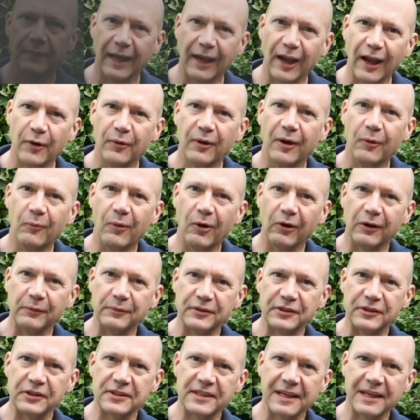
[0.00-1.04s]
Hello and welcome
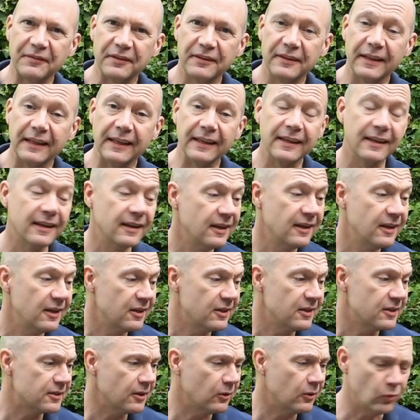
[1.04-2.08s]
to Just Have a Think.
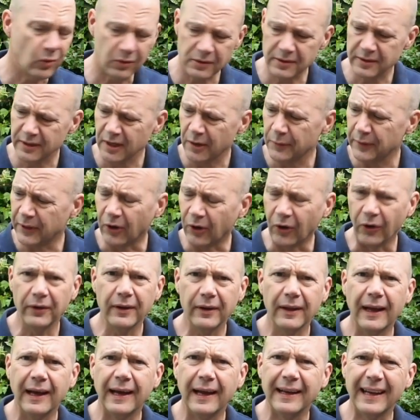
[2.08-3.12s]
So what's going
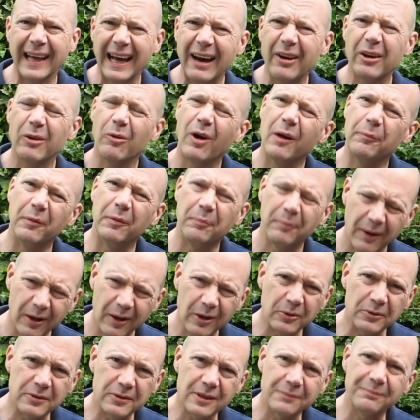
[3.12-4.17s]
on and how do I
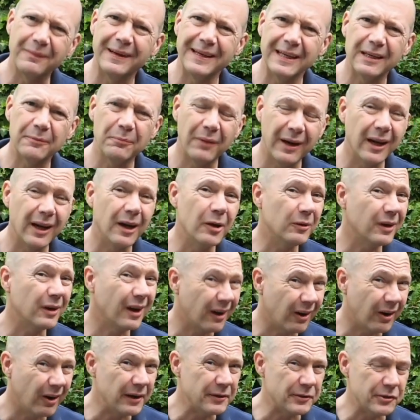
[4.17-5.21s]
propose to make my own
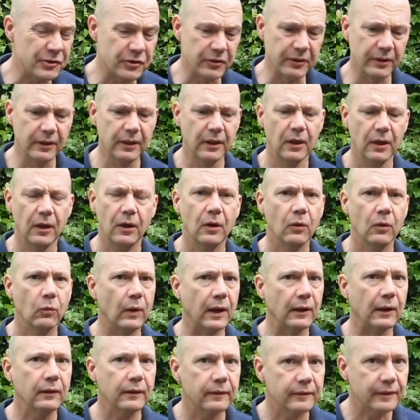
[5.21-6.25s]
hydrogen?
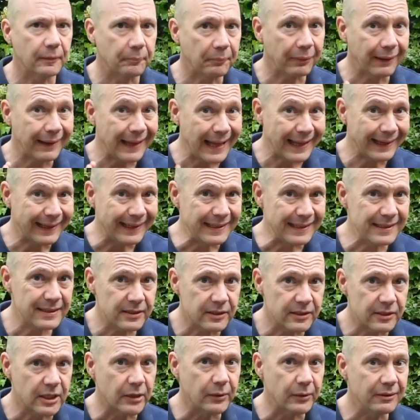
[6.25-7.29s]
Well, the plan is
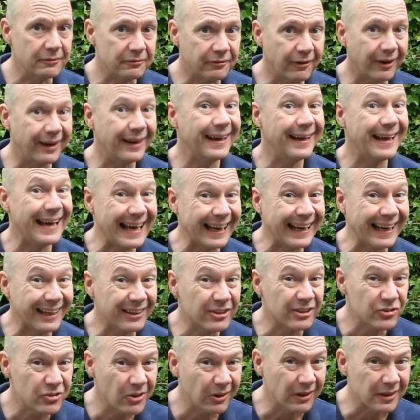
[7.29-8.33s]
to do it via
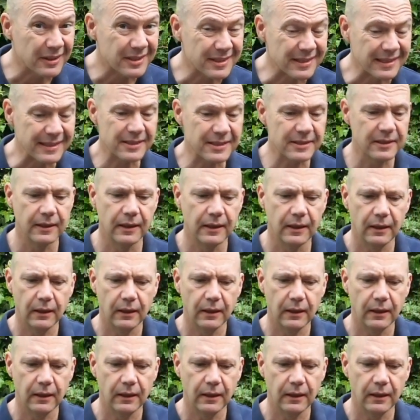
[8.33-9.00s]
electrolysis.